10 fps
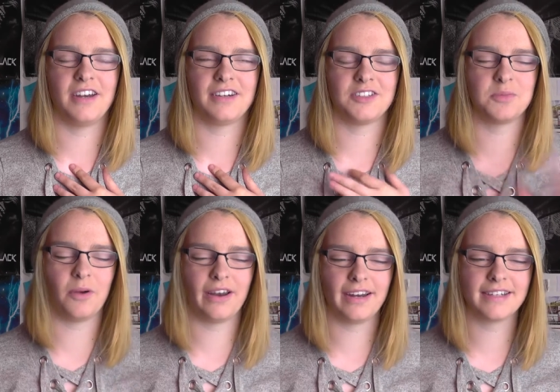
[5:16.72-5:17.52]
it because
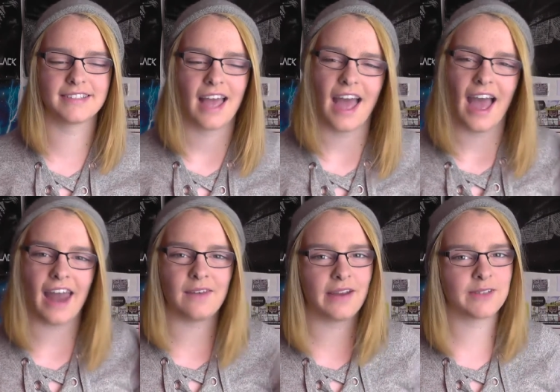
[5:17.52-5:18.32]
spoilers.
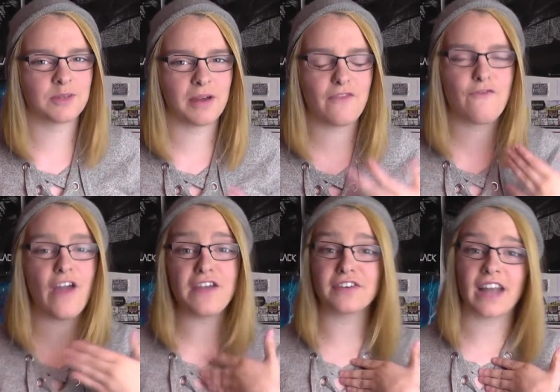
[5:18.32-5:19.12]
Anyways, one of my
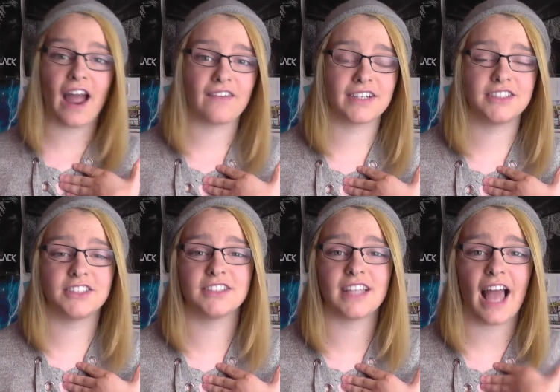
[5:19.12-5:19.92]
favorite
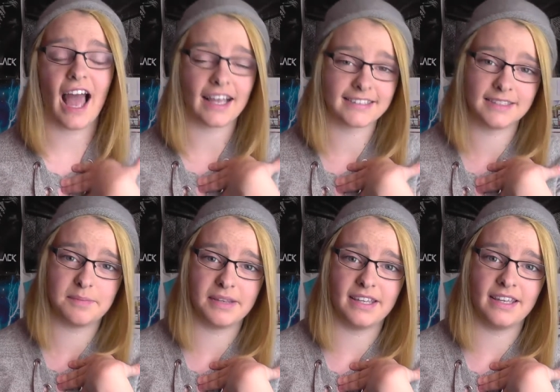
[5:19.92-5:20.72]
characters has to
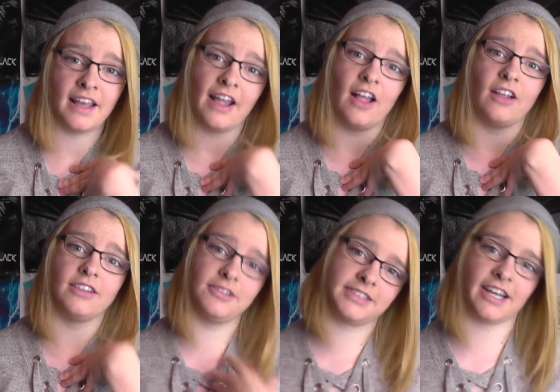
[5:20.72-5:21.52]
be
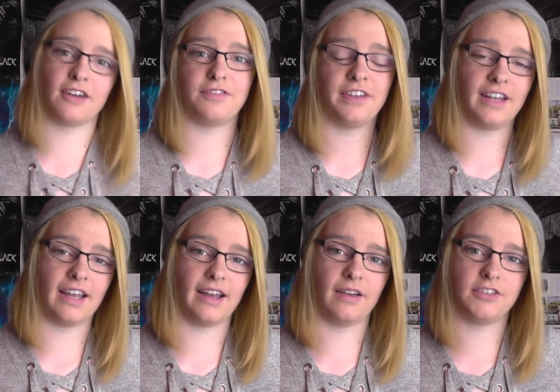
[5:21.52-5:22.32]
Lucy
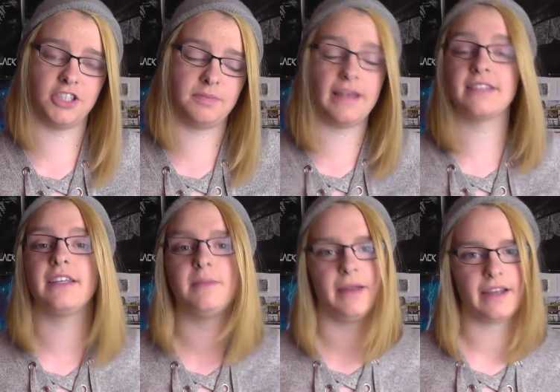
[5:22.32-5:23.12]
Heartfilia, she's
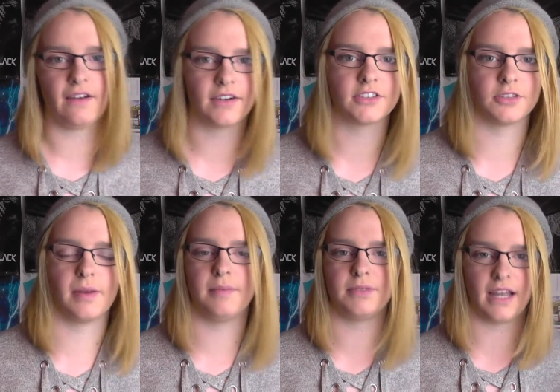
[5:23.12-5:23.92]
basically the main character,
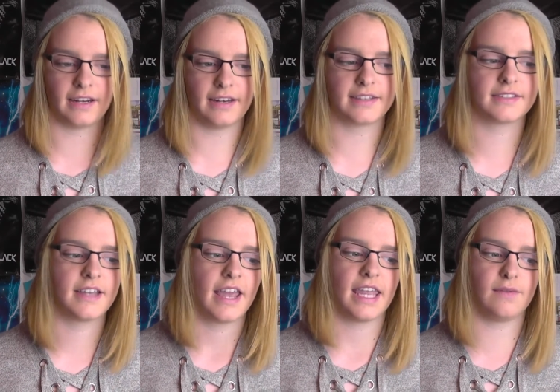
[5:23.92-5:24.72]
main
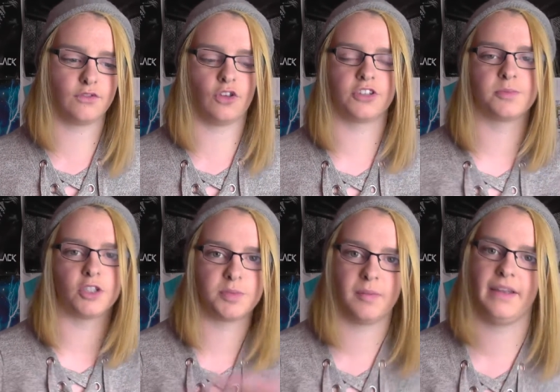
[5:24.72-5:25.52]
protagonist, even though there's
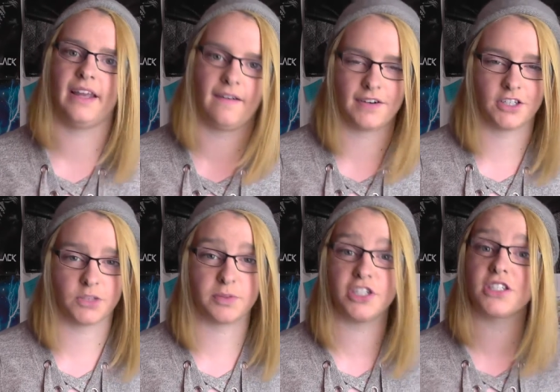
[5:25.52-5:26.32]
multiple main
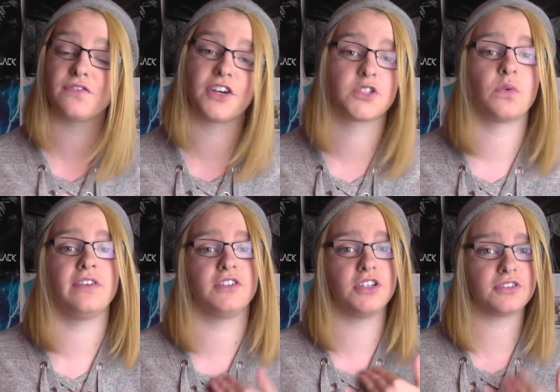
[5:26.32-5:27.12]
characters, but she's the first one
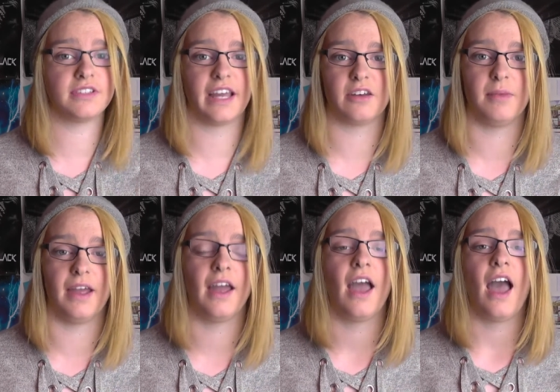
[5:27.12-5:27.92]
introduced in the anime.